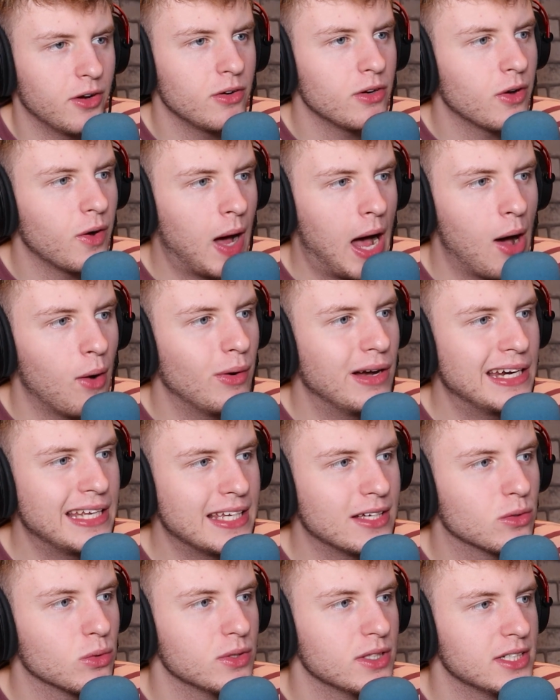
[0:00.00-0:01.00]
don't know how
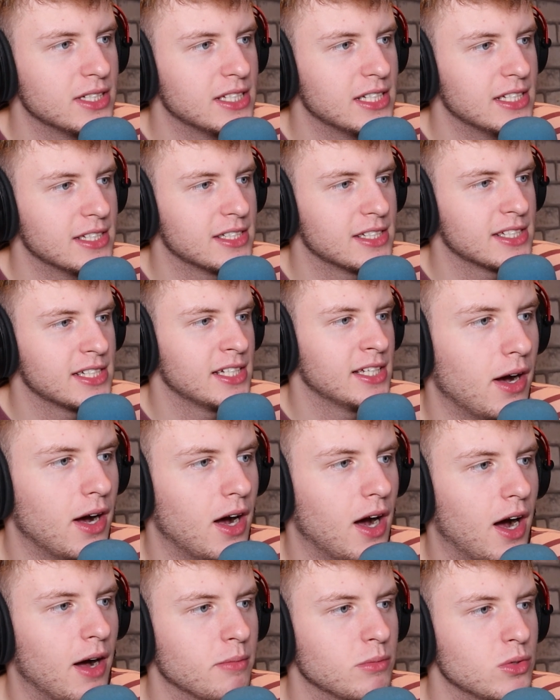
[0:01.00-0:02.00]
legal this is, but
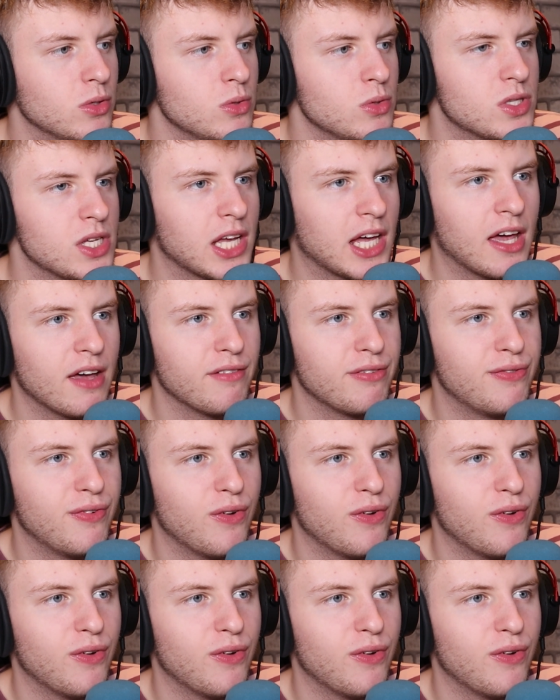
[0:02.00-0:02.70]
I'm using it